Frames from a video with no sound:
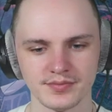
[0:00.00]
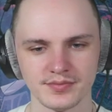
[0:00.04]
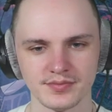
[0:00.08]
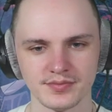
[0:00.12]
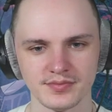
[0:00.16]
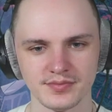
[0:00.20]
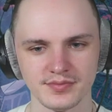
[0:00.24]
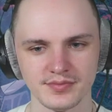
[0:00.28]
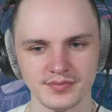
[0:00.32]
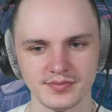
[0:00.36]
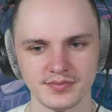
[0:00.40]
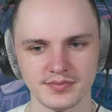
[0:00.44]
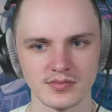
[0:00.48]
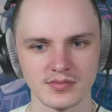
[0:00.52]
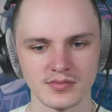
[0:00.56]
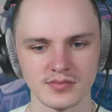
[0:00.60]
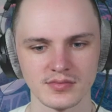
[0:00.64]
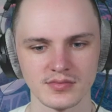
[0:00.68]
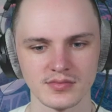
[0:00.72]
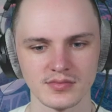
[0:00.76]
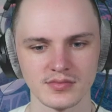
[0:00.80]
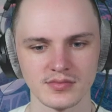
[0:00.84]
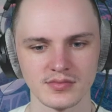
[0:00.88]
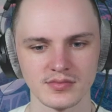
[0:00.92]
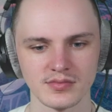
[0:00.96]

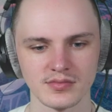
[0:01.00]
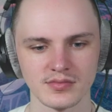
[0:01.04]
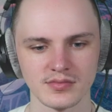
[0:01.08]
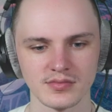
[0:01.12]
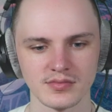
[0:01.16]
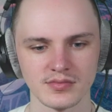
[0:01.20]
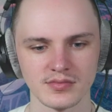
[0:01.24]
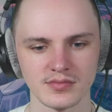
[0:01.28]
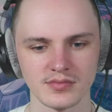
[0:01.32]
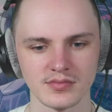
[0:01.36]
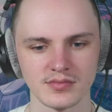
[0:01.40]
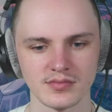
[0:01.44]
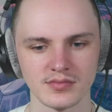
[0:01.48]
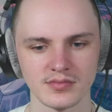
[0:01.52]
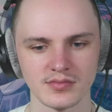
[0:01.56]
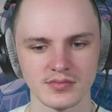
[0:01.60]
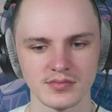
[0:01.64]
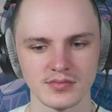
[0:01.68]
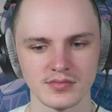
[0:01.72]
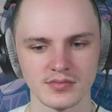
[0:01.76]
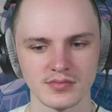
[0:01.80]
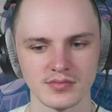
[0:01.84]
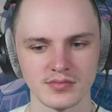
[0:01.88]
Nothing is said.